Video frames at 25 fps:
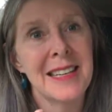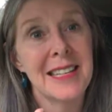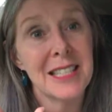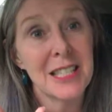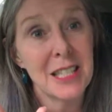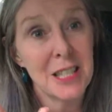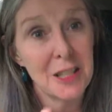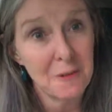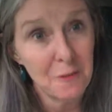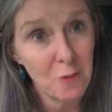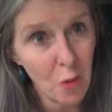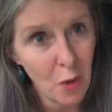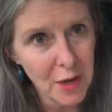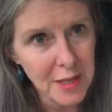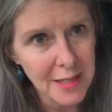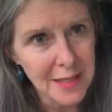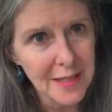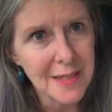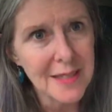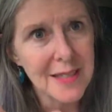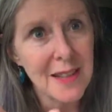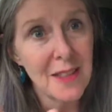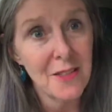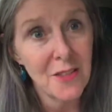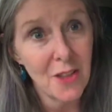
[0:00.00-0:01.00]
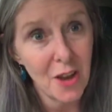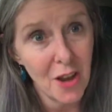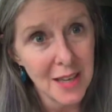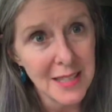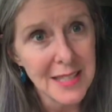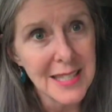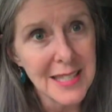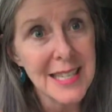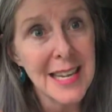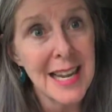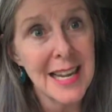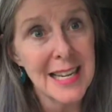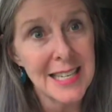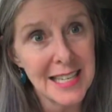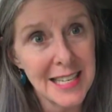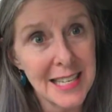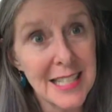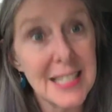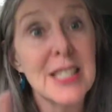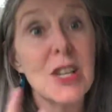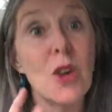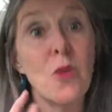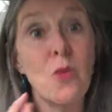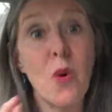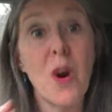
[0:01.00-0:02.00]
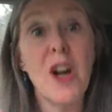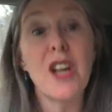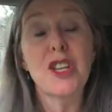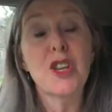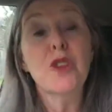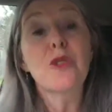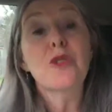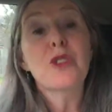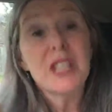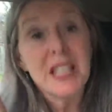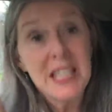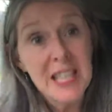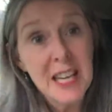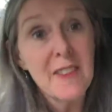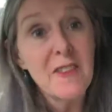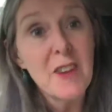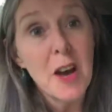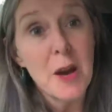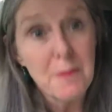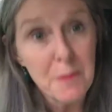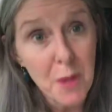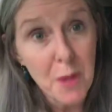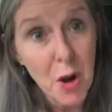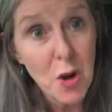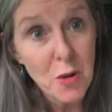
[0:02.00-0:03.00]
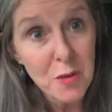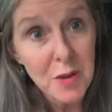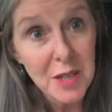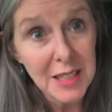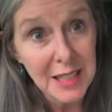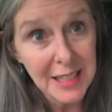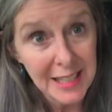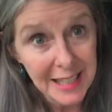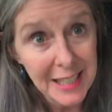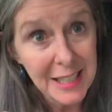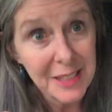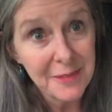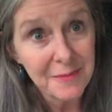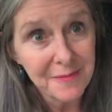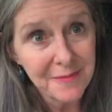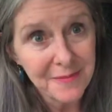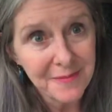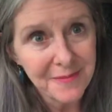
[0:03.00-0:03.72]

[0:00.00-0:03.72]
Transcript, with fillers: to the voices and thoughts and ideas that want you to give up permanently,